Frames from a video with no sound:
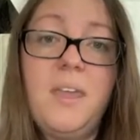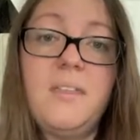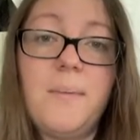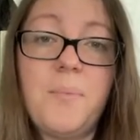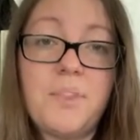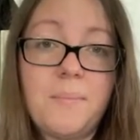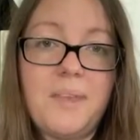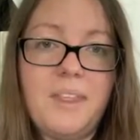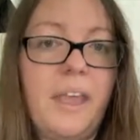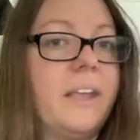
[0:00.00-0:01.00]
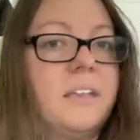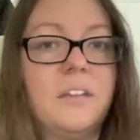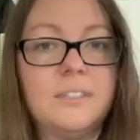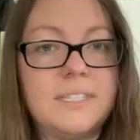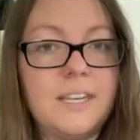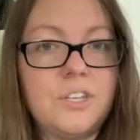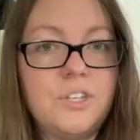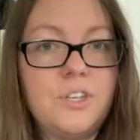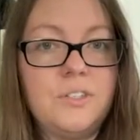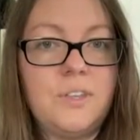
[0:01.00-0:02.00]
then put them in like a little
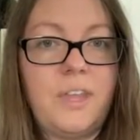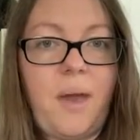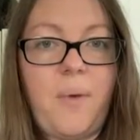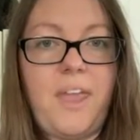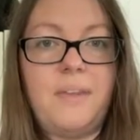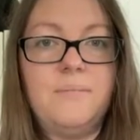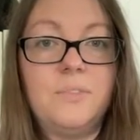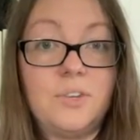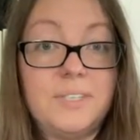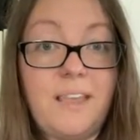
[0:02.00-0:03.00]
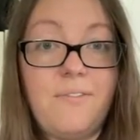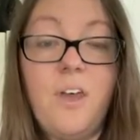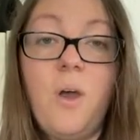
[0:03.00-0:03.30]
dish so that way they're safe.